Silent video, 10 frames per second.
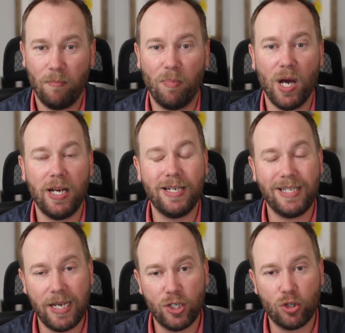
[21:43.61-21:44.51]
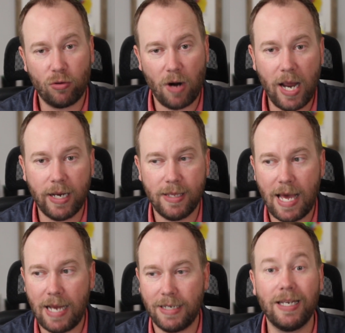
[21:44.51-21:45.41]
but it takes trying
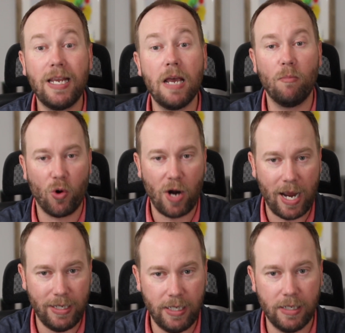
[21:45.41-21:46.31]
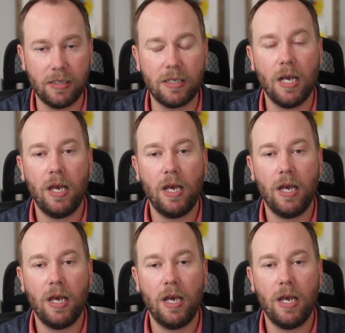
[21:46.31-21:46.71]
that to get more ideas.